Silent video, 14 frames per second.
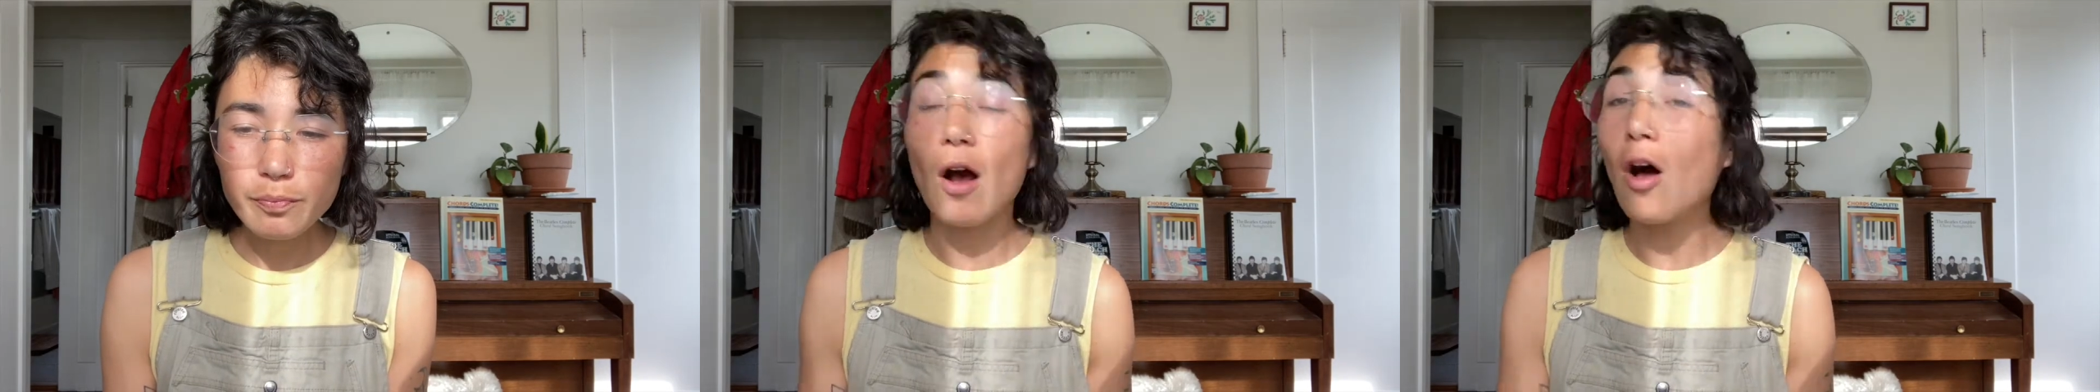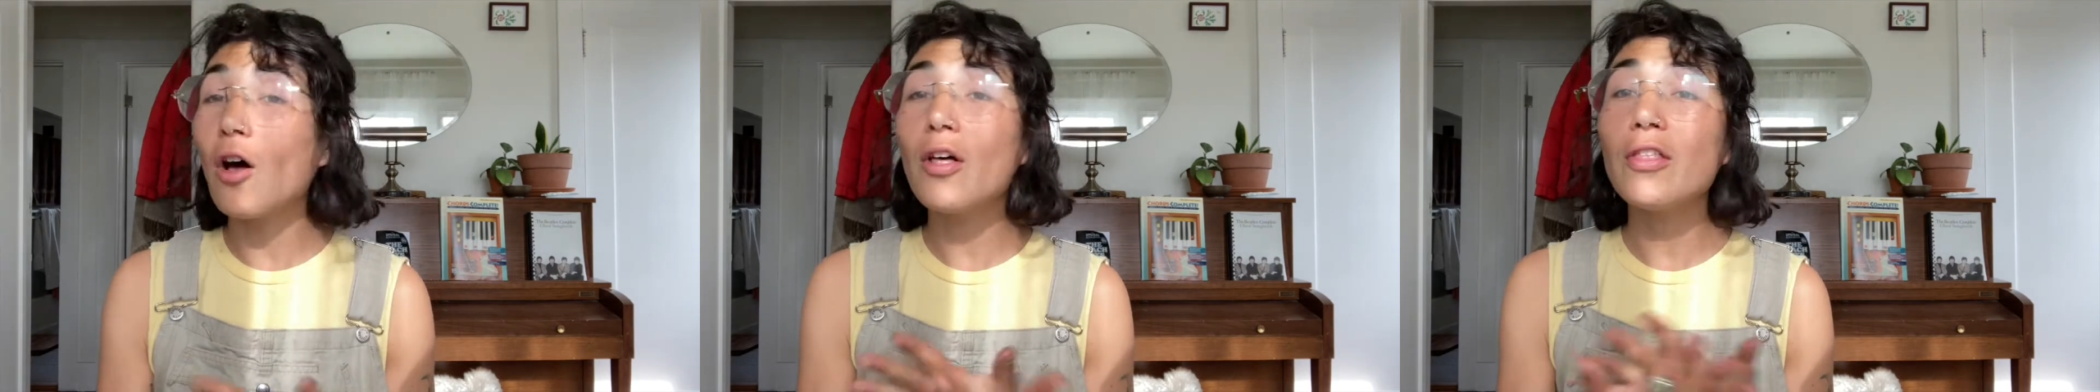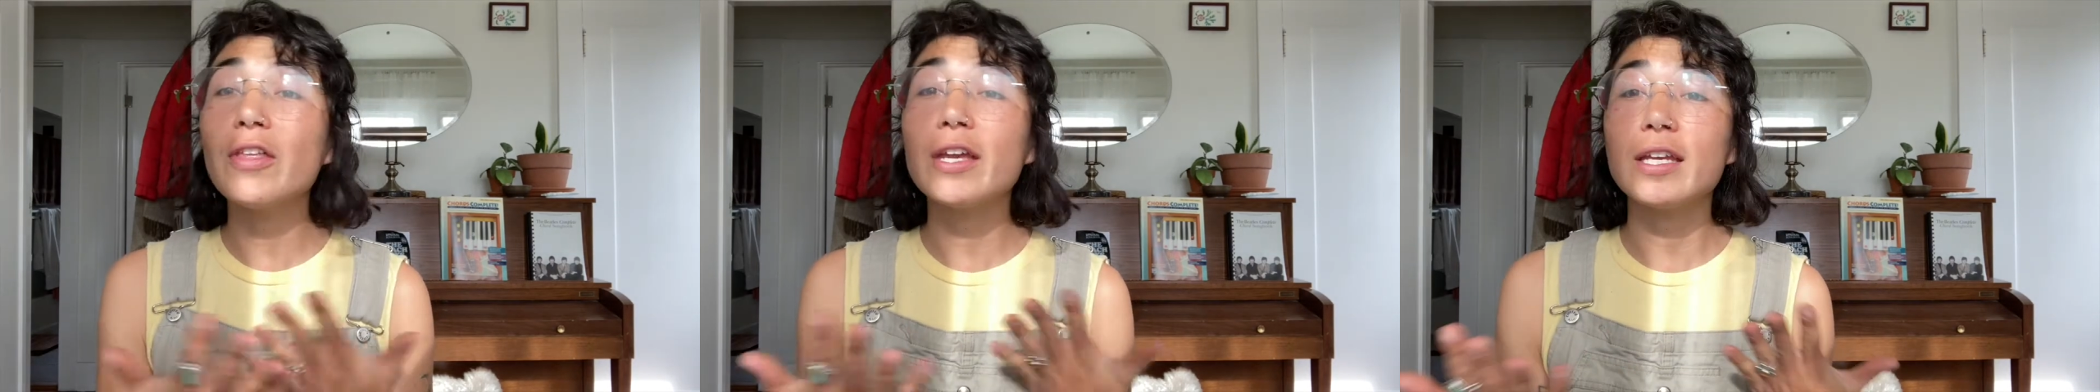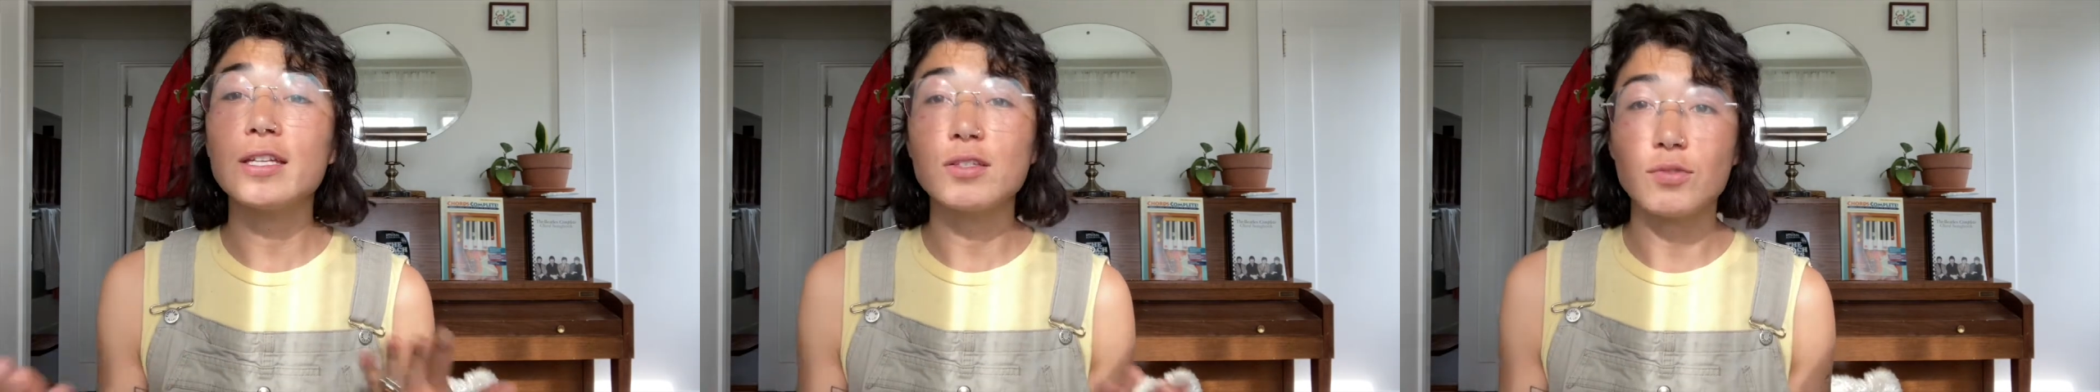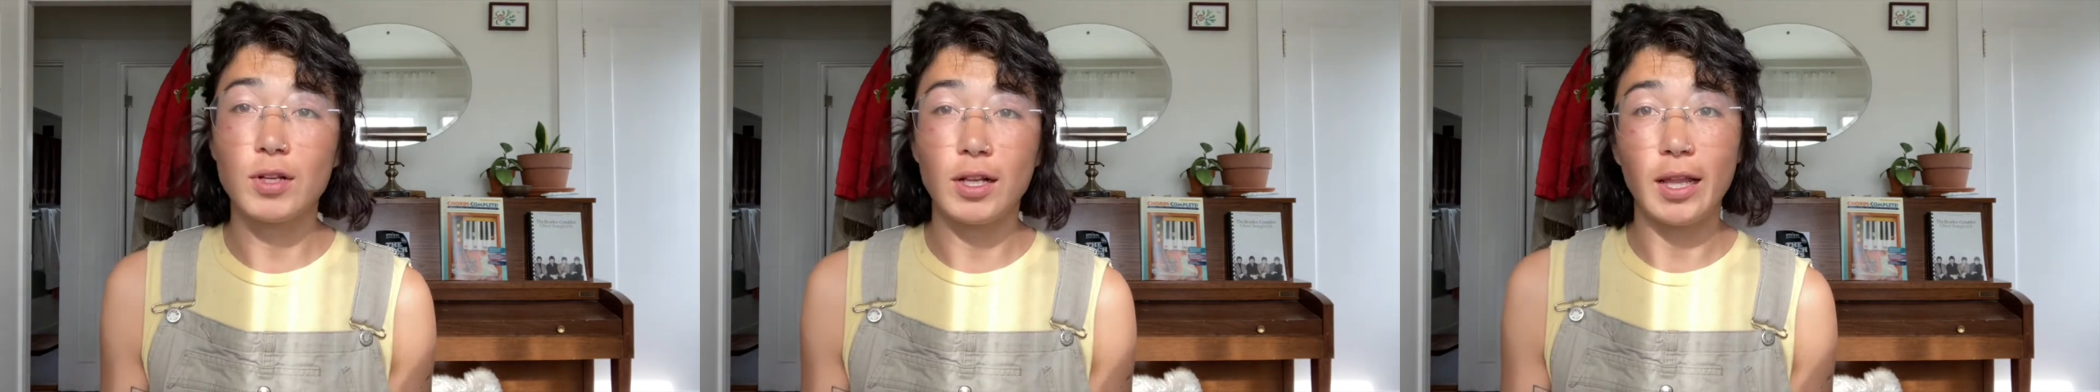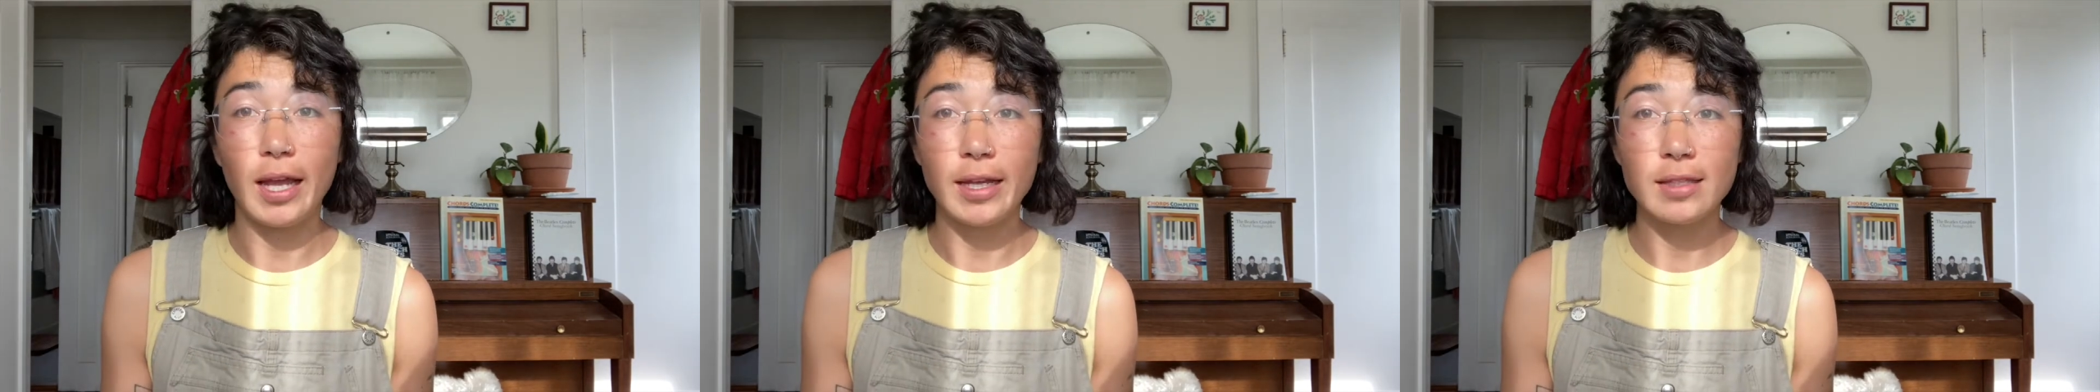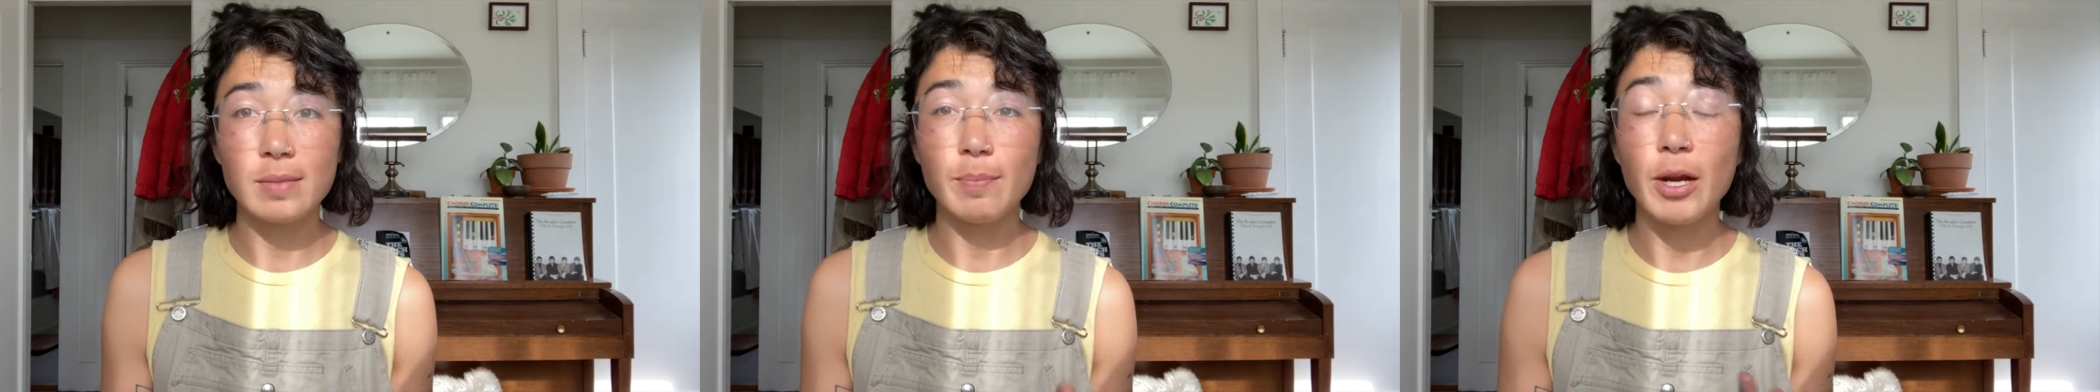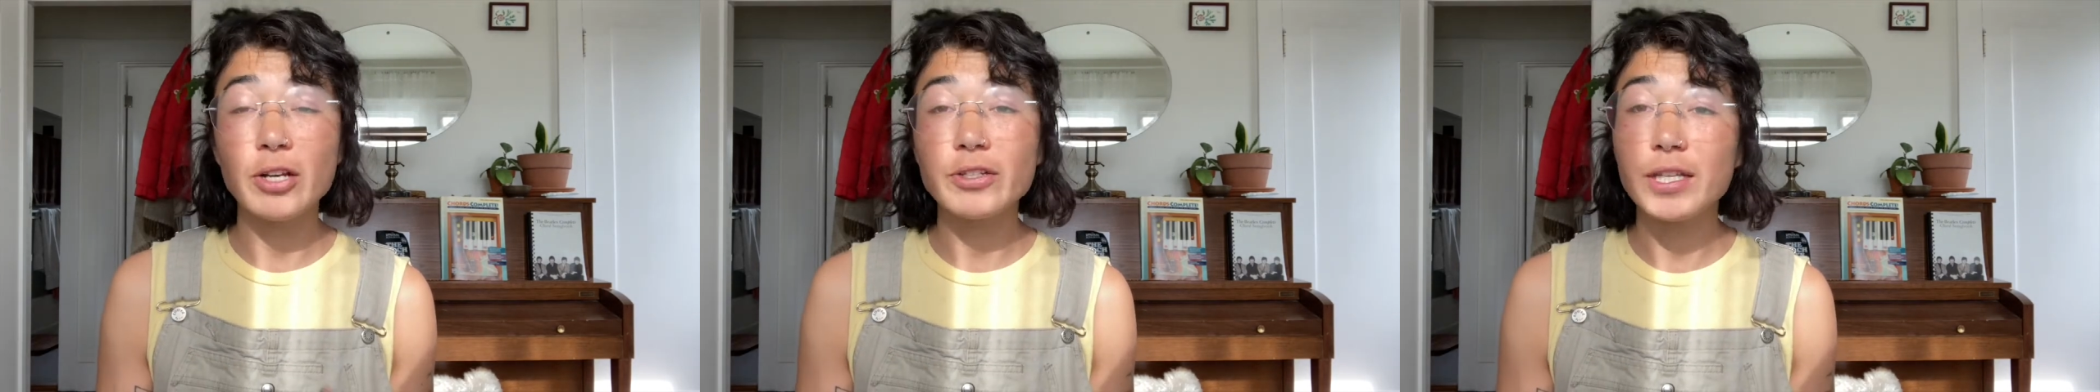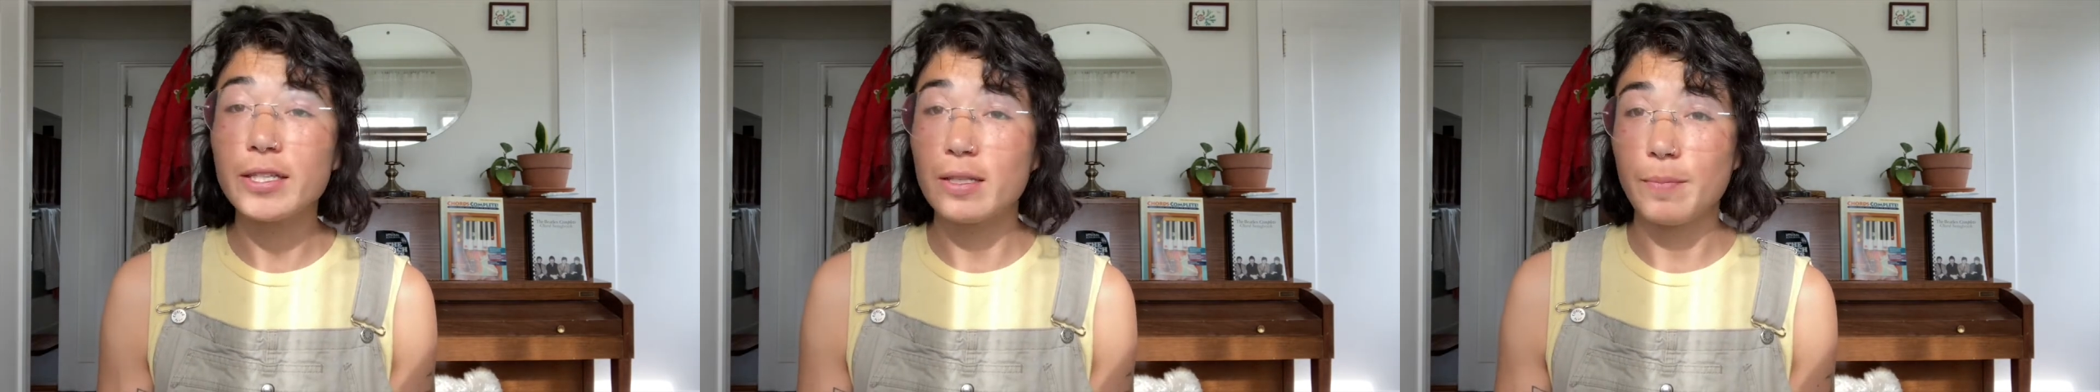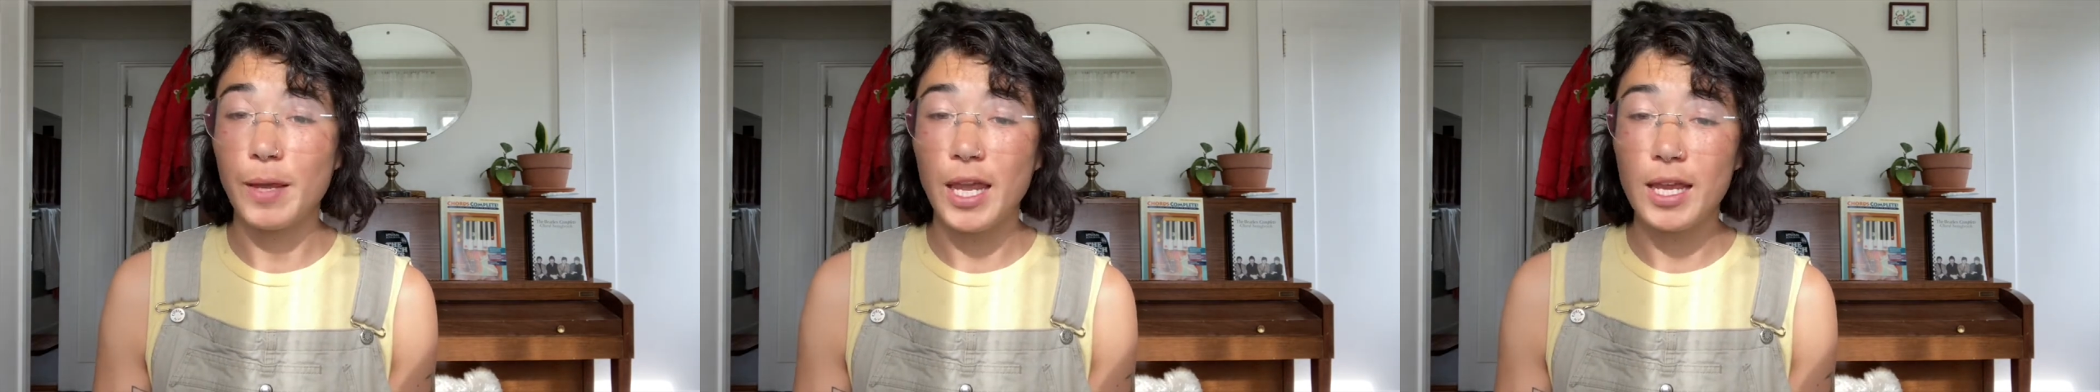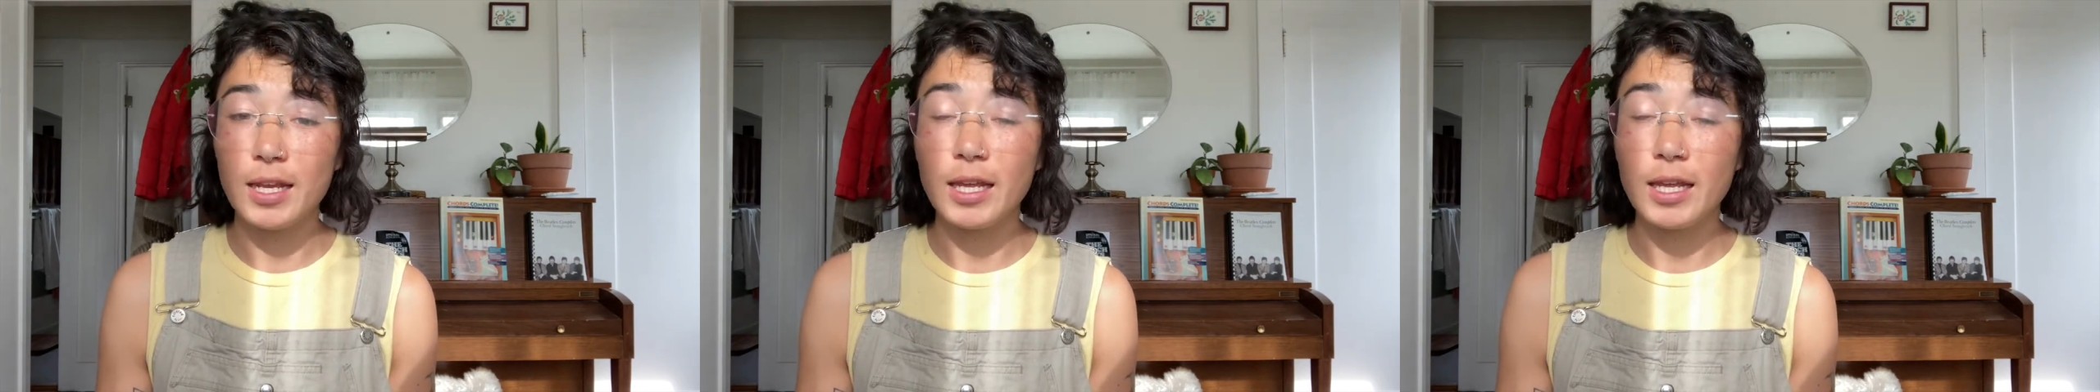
All the Israelites participate